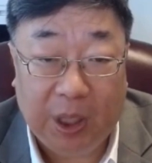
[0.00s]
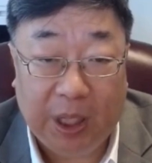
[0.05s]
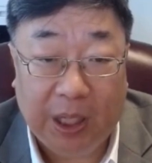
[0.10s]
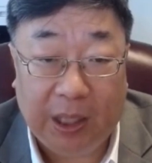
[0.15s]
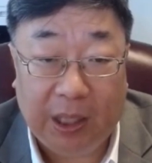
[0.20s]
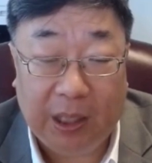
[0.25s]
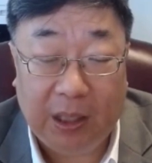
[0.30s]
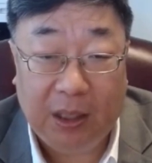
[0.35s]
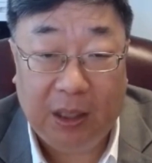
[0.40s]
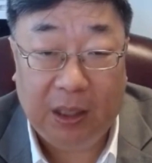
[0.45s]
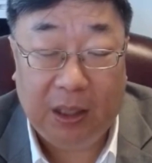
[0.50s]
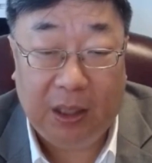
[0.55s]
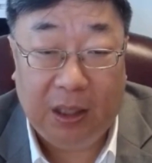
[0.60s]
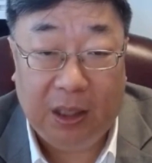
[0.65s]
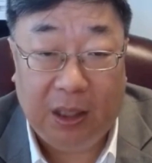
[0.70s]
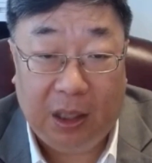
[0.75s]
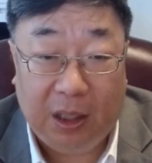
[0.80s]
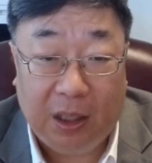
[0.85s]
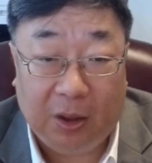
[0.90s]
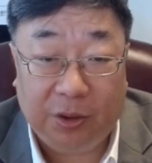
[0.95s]
Okay,
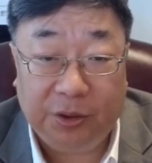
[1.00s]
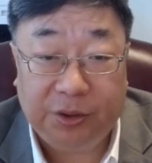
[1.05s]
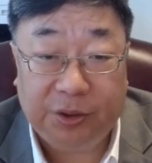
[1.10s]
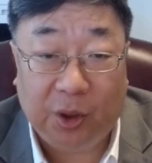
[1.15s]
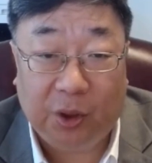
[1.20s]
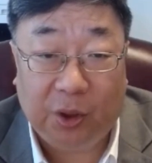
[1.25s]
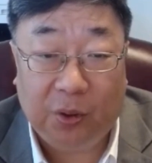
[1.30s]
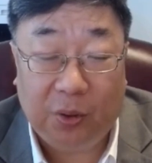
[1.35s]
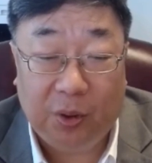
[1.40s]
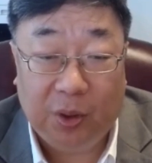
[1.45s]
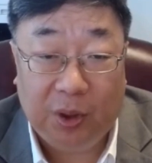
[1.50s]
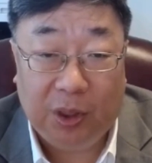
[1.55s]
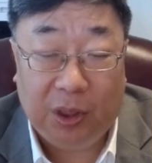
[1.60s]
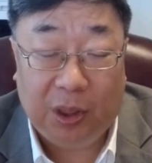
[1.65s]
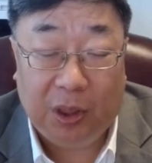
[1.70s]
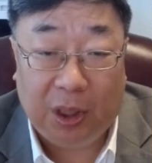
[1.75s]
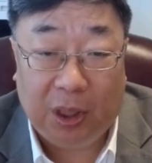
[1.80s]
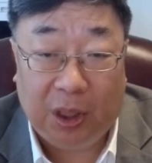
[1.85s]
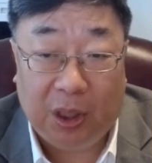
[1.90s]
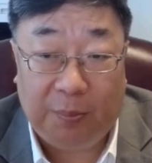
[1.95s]
also
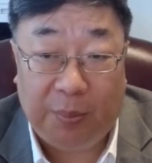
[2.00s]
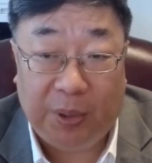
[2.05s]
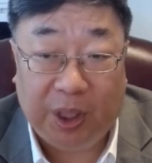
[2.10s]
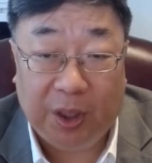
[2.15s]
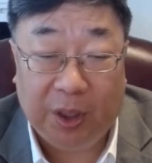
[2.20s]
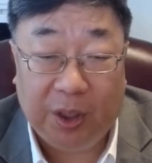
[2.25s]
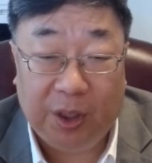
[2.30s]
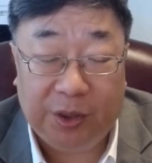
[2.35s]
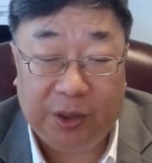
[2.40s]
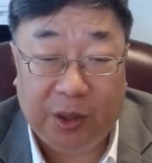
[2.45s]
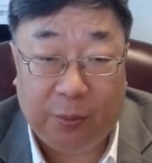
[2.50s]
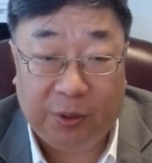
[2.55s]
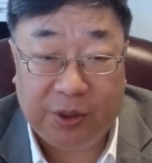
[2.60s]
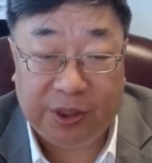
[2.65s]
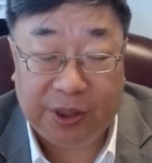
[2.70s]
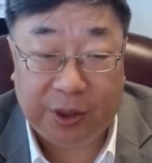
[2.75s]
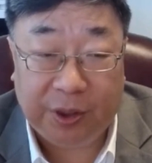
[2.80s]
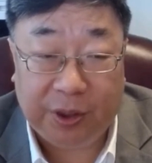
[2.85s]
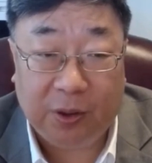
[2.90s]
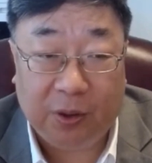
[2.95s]
because
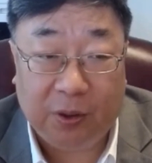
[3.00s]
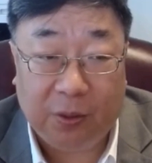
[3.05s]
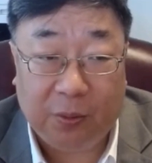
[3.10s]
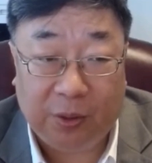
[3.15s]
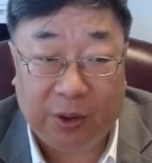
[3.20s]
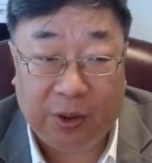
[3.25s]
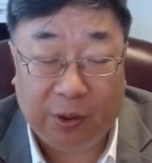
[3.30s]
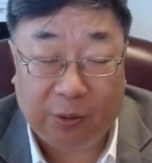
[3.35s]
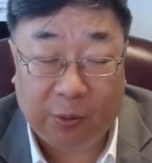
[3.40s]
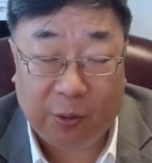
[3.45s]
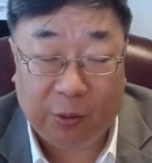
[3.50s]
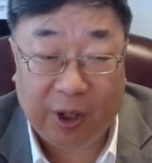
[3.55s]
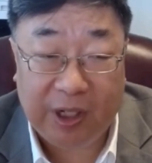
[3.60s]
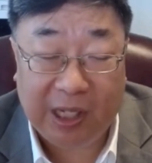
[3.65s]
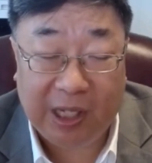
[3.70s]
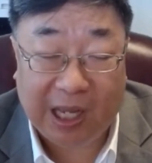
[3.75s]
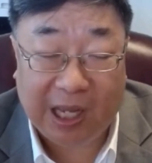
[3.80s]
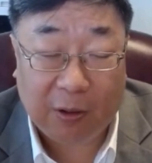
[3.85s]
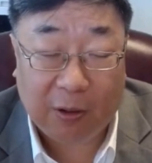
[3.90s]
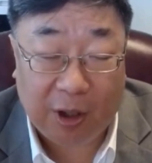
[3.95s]
we're quite
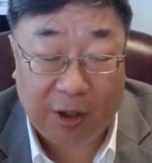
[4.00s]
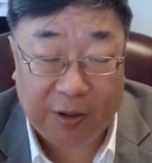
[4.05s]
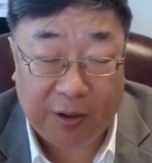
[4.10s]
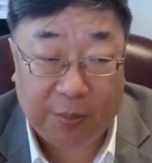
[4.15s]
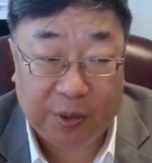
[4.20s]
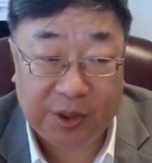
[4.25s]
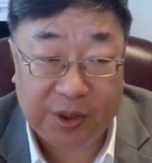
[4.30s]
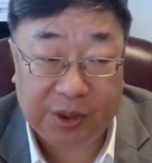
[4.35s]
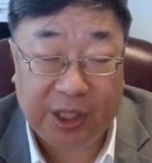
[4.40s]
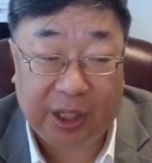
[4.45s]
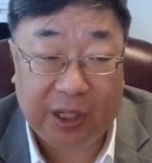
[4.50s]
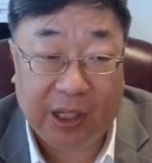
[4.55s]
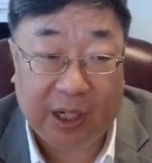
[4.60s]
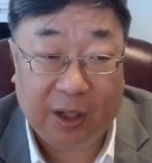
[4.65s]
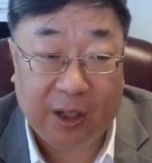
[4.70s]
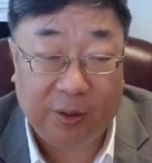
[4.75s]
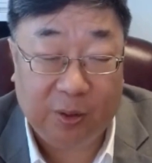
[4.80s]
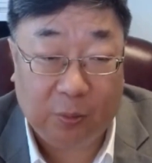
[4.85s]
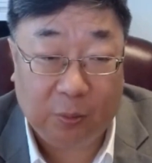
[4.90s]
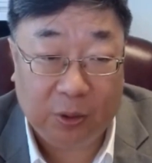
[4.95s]
not 100% out of
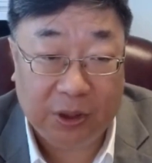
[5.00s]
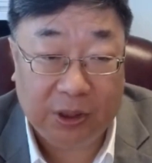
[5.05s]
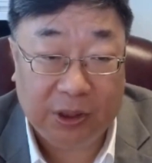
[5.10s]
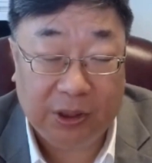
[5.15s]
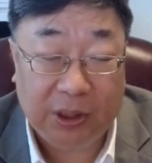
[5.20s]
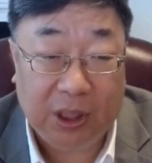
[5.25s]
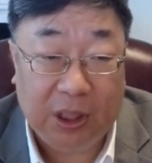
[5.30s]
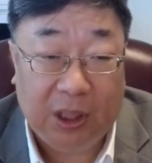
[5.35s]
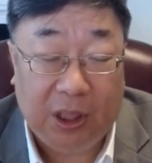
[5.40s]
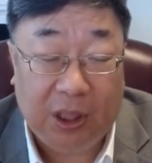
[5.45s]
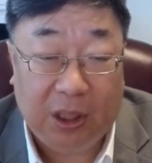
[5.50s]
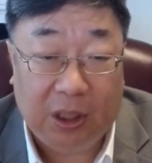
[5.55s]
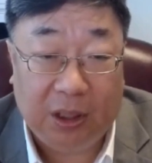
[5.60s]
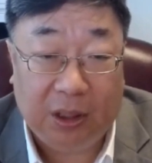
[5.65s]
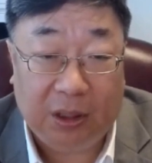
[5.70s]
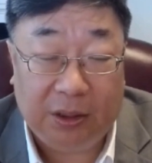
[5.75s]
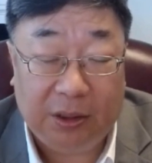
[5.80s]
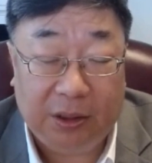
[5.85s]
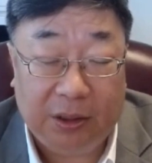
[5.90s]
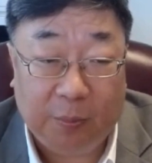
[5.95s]
the wood
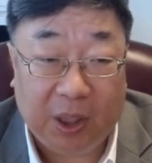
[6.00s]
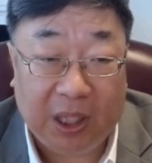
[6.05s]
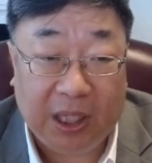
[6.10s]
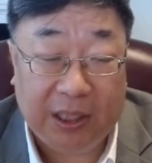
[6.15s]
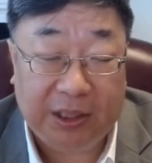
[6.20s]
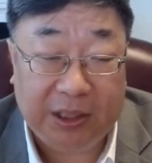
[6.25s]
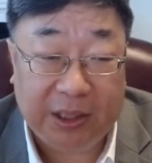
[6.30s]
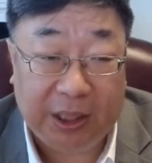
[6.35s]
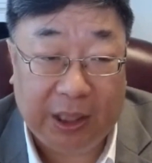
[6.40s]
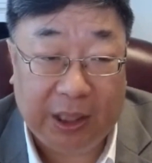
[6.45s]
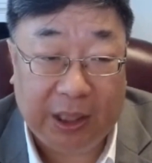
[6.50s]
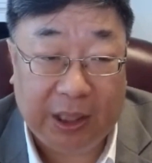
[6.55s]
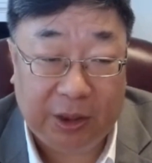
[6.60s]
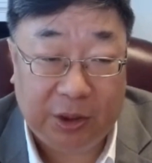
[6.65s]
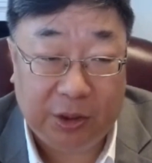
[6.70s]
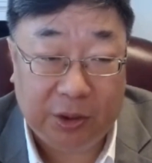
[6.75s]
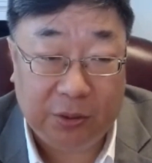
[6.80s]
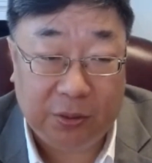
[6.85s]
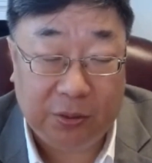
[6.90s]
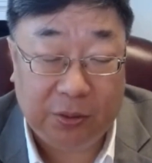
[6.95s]
on supply chain
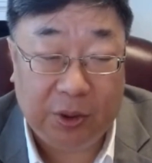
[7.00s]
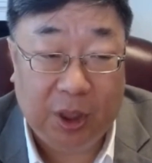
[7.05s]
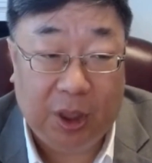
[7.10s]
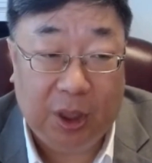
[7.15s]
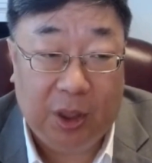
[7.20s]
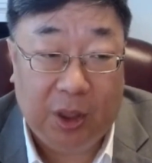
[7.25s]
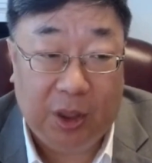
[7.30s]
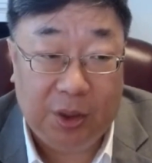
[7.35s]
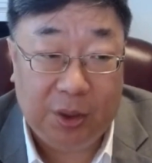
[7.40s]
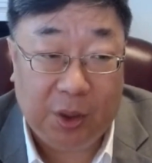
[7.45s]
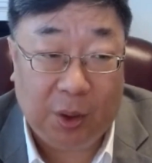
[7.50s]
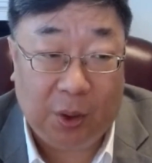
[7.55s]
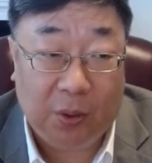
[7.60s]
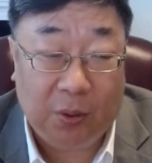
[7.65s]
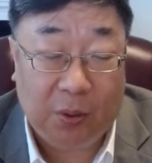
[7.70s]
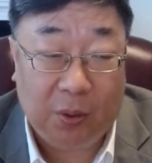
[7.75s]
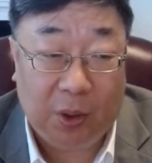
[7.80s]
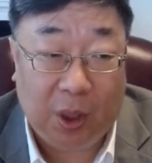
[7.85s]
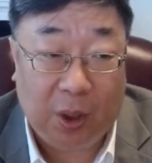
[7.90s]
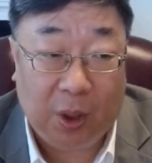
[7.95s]
issues,
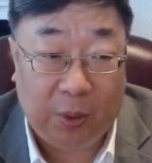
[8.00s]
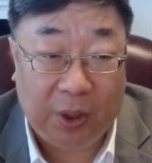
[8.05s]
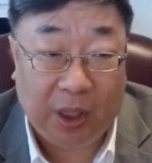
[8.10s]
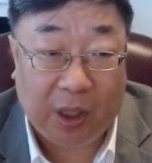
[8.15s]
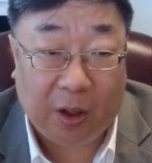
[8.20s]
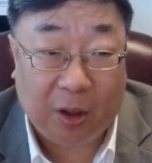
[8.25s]
so we are